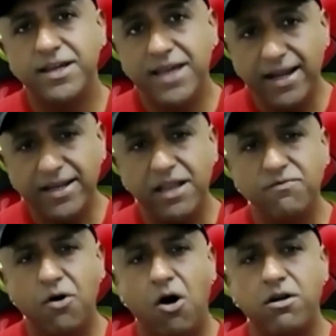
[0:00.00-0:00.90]
Get
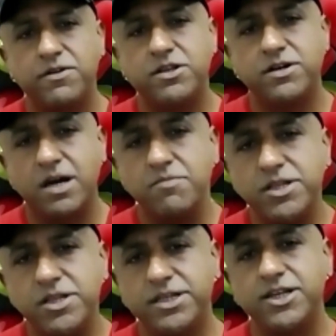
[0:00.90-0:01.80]
involved with your
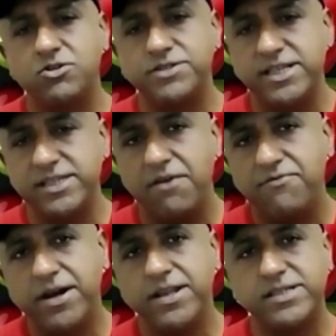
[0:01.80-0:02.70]
community to raise
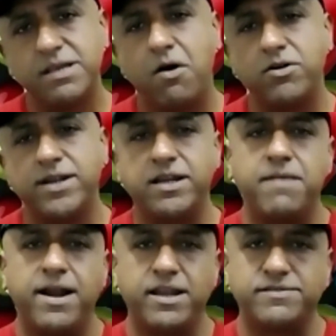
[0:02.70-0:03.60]
awareness about
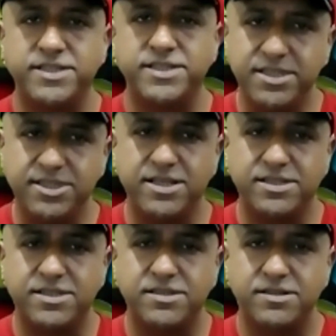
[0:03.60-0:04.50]
antibiotic
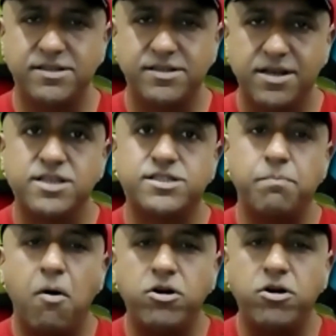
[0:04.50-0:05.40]
resistance.
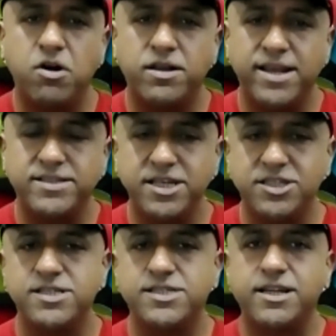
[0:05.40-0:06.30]
Support
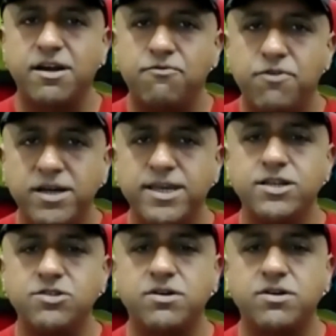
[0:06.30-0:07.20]
organizations that are
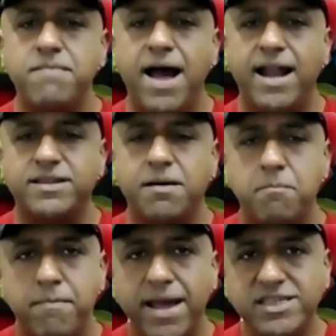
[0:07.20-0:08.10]
working to combat the
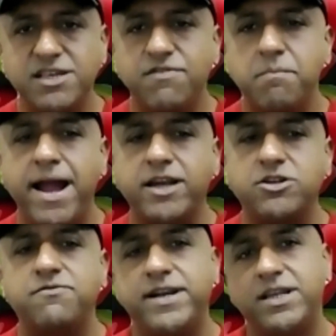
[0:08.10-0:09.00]
massive
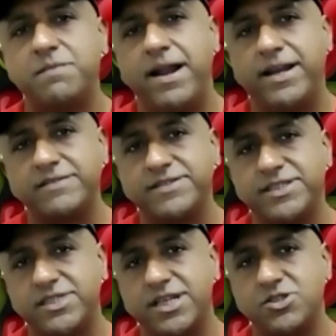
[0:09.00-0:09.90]
impact of antibiotic
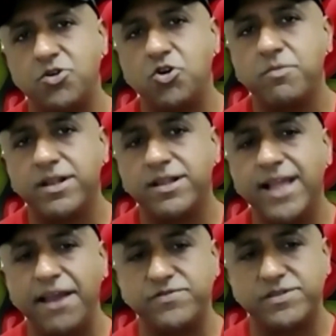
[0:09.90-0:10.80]
resistance on human
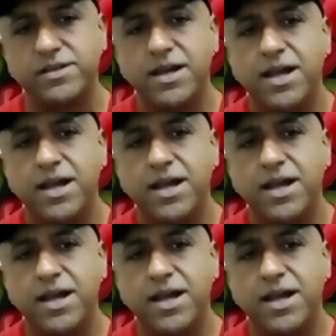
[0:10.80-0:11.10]
lives.